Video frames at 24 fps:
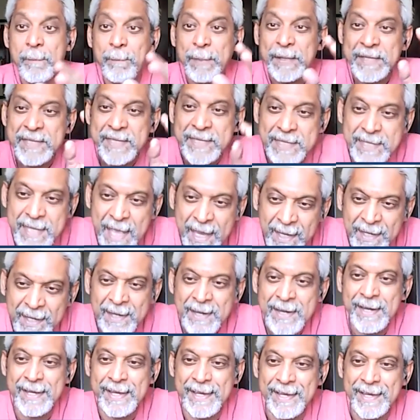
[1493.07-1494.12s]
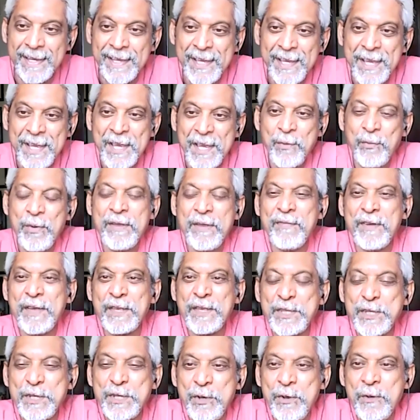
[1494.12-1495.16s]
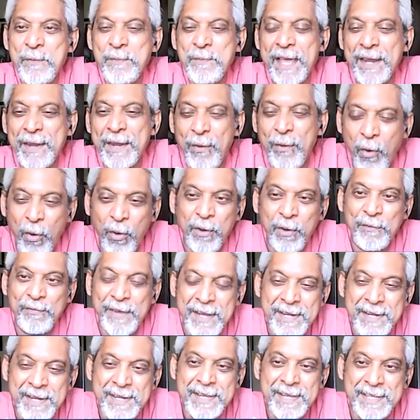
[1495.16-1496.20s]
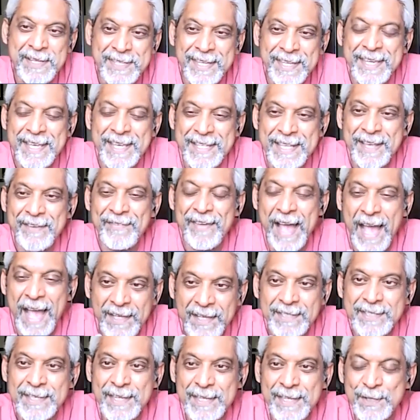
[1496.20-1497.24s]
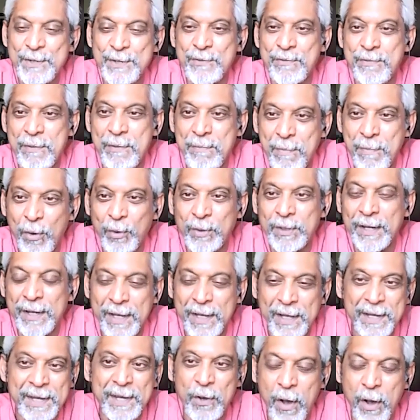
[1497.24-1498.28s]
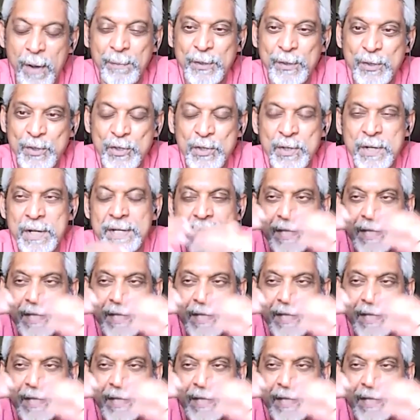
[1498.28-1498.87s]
But secondly, we've assumed that all of India's kids have access to remote learning opportunities.